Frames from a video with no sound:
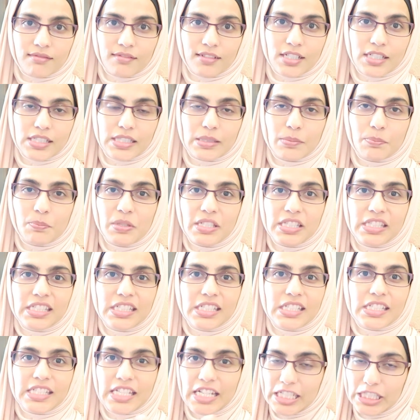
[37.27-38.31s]
because the
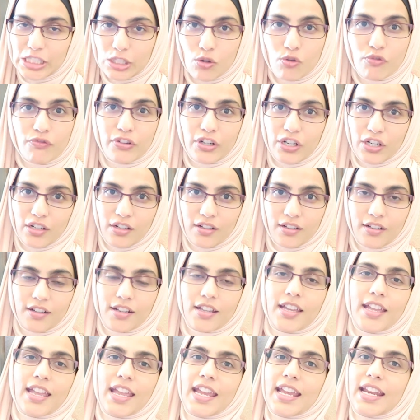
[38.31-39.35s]
business takes over,
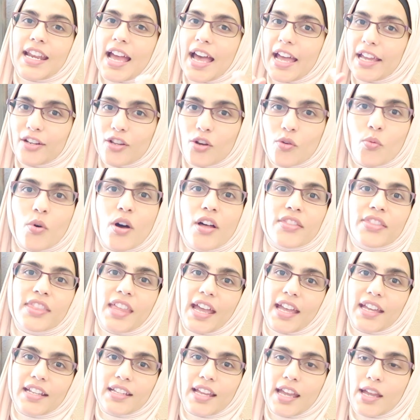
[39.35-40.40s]
and I don't want
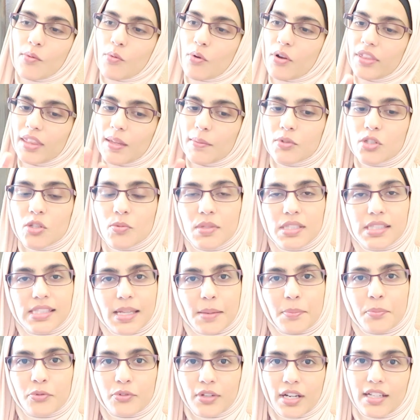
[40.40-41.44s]
that. I want them to be
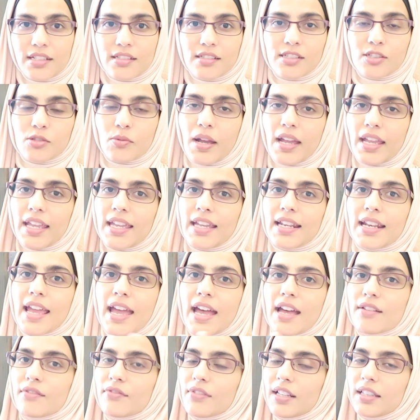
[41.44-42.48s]
separate so I can
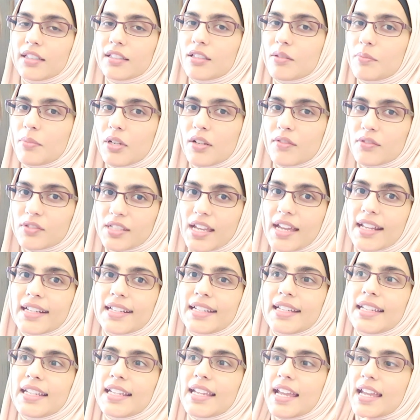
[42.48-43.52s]
have a little bit of
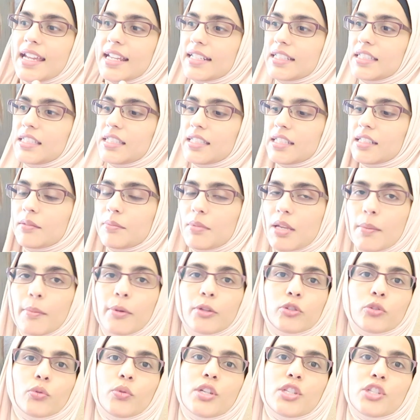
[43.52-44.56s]
sanity and still be
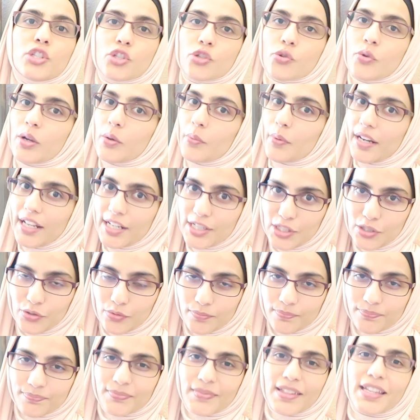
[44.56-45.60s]
able to enjoy what I do.
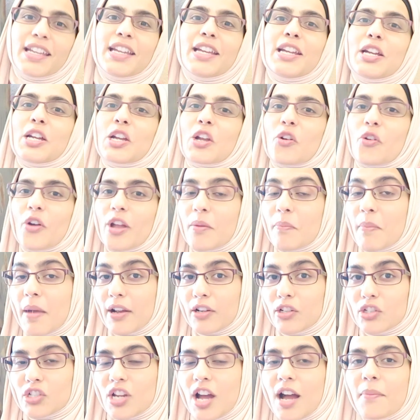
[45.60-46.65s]
Going
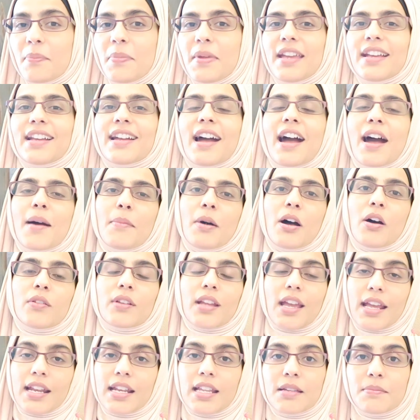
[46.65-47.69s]
back to topic about
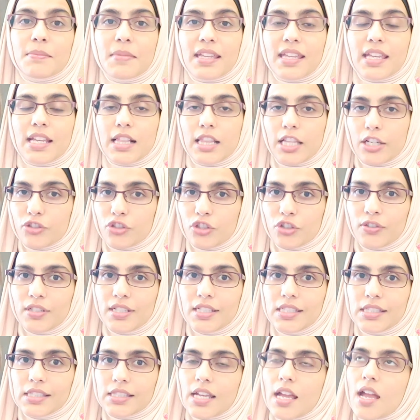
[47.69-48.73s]
henna making
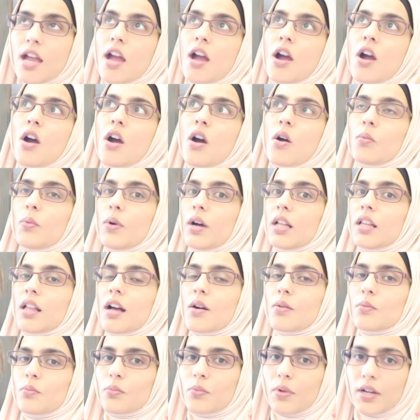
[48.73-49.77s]
luxuries, well,
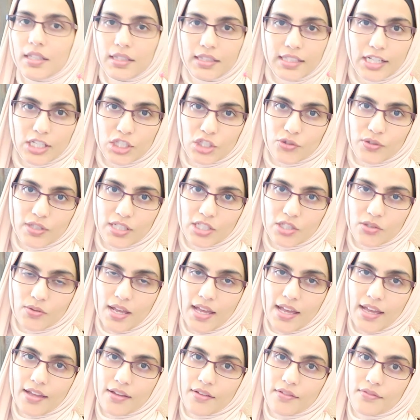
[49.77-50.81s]
one luxury to
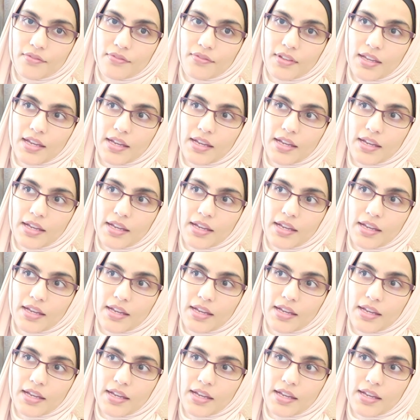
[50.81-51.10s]
have